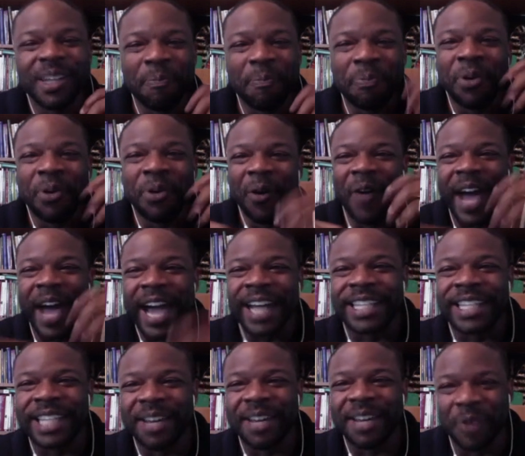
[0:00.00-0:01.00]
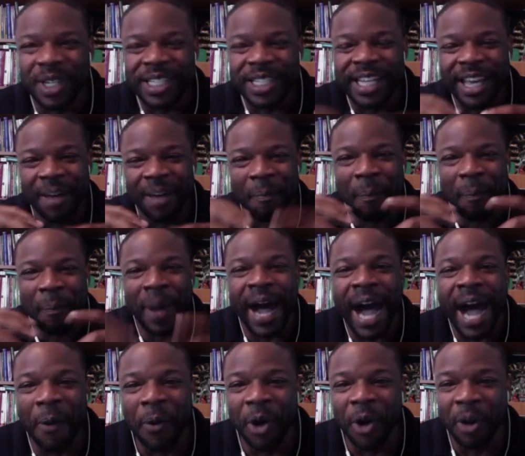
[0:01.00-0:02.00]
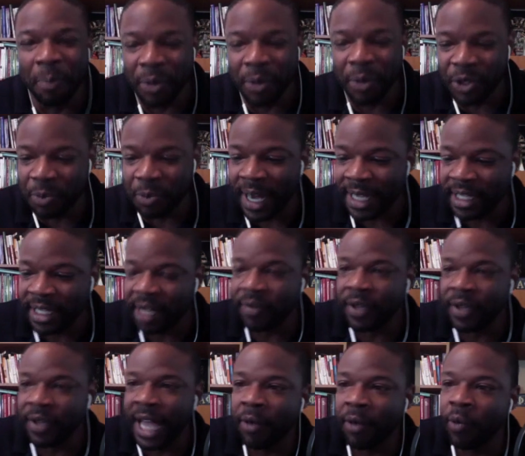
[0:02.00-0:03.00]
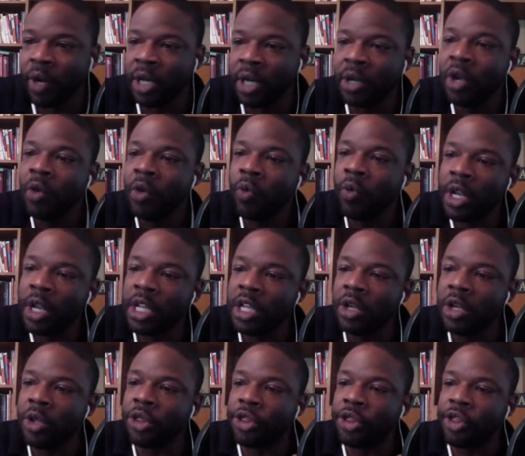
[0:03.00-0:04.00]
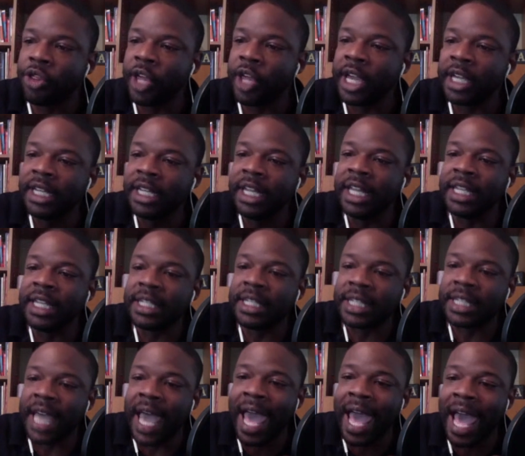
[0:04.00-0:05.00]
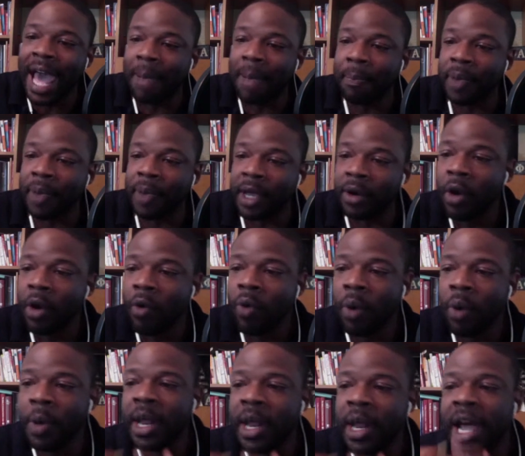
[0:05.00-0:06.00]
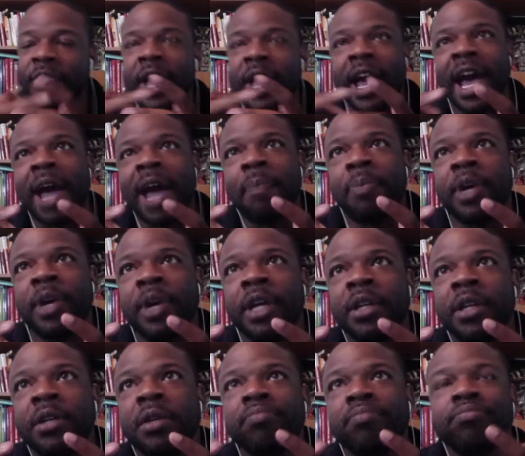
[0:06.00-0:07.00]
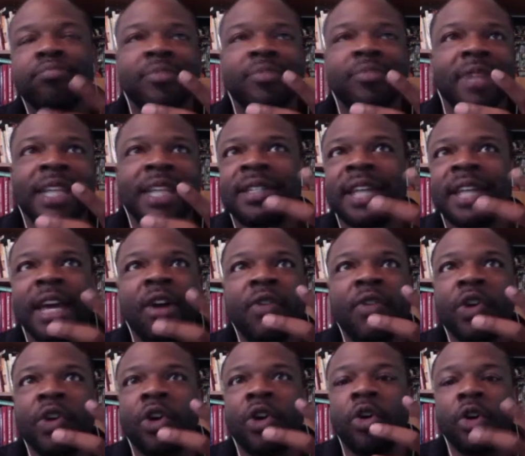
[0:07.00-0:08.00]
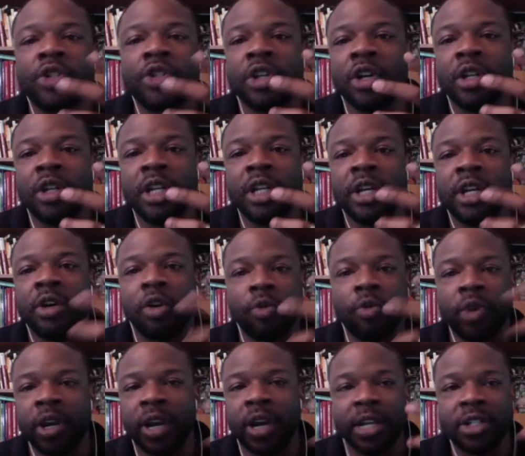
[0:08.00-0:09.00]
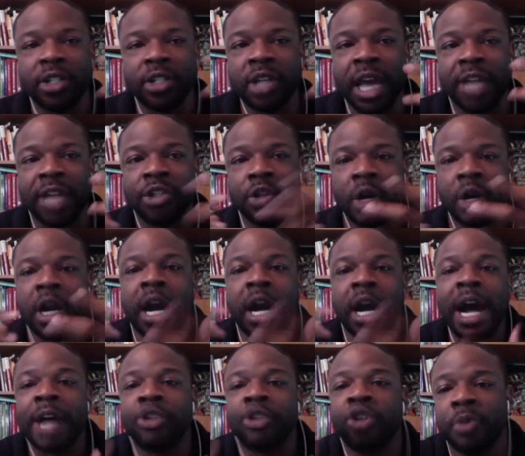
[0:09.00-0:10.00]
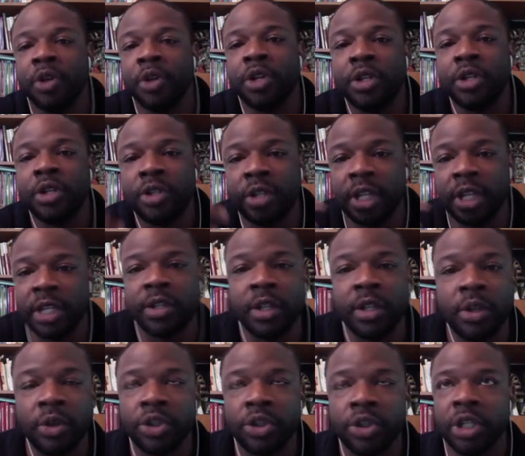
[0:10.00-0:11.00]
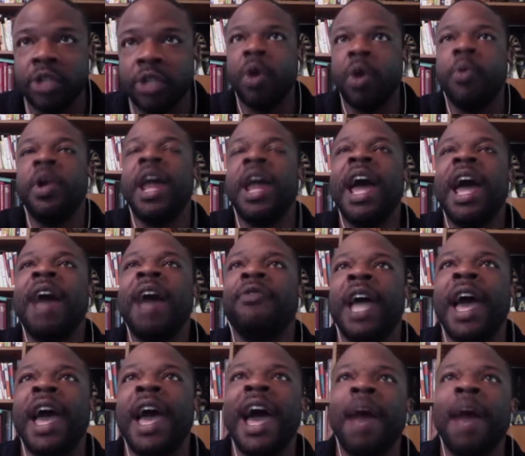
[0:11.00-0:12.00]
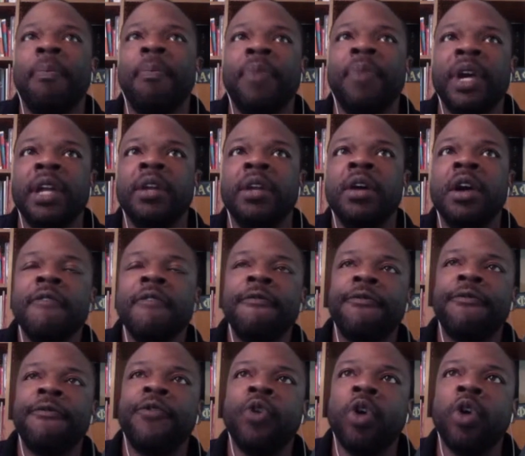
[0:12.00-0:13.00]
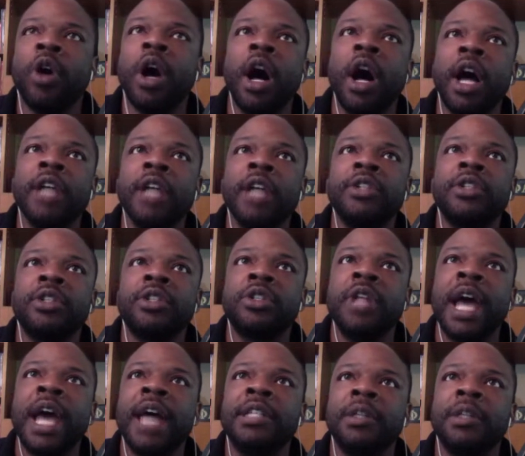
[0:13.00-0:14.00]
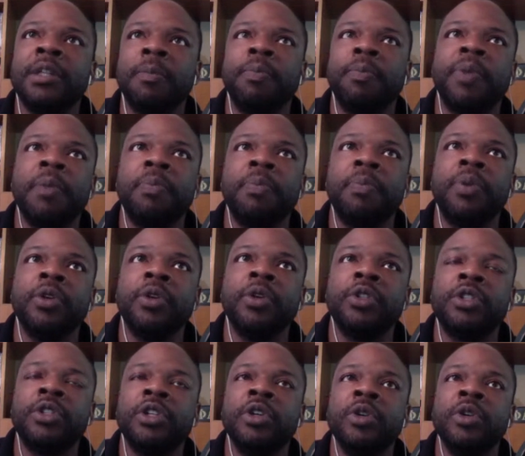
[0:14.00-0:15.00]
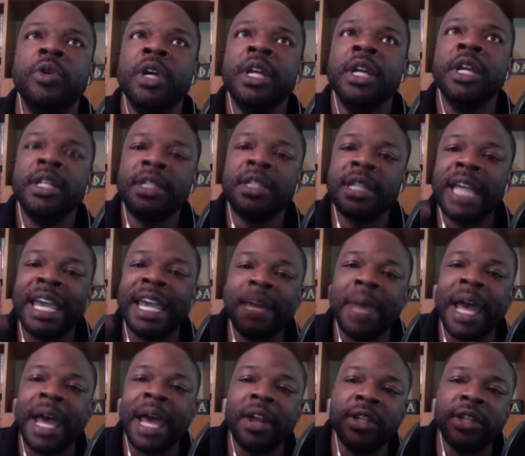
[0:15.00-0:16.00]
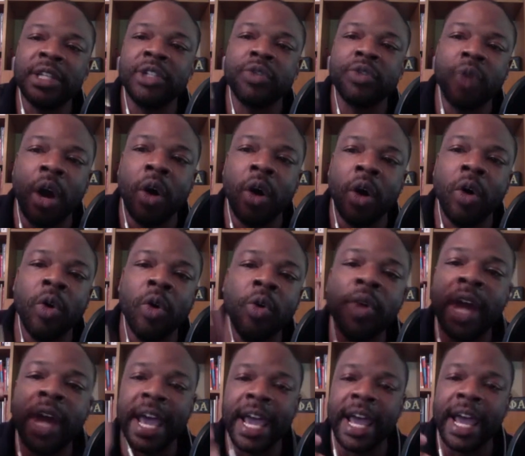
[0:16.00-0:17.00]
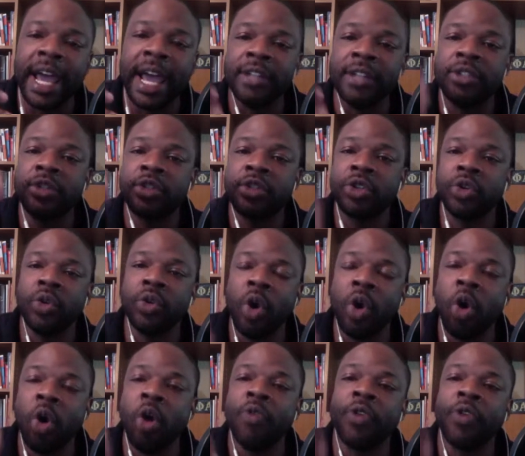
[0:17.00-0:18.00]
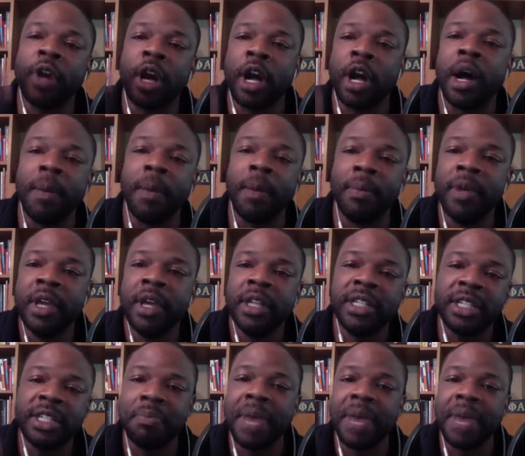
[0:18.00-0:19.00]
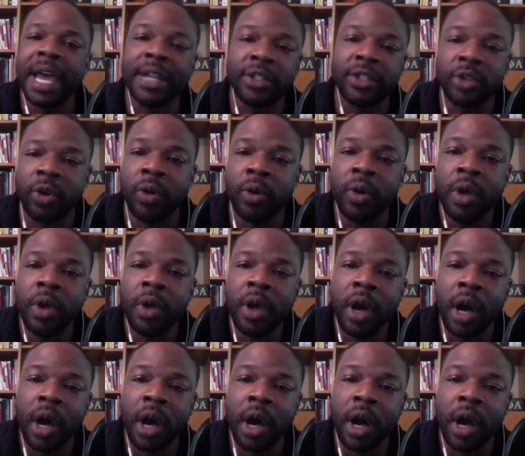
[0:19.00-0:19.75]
the proactive, what's the empowered perspective? Like what do you think needs to happen? What would have to happen, let's say over the course of your legal career as you're a contributor to these solutions? What would have to happen for us as a people to take matters into our own hands to overcome, dismantle